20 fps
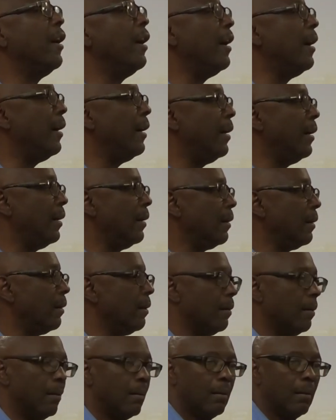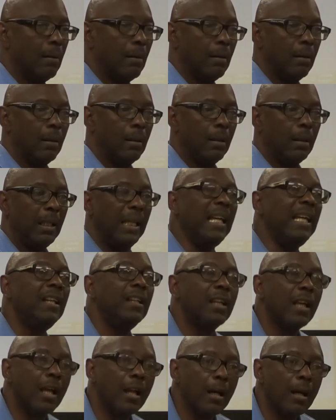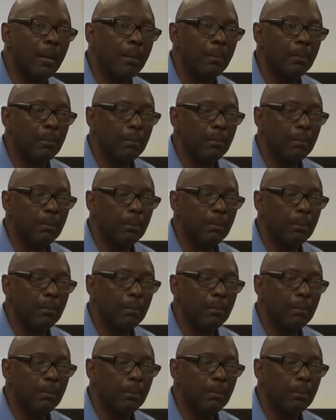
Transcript: her eat none of them.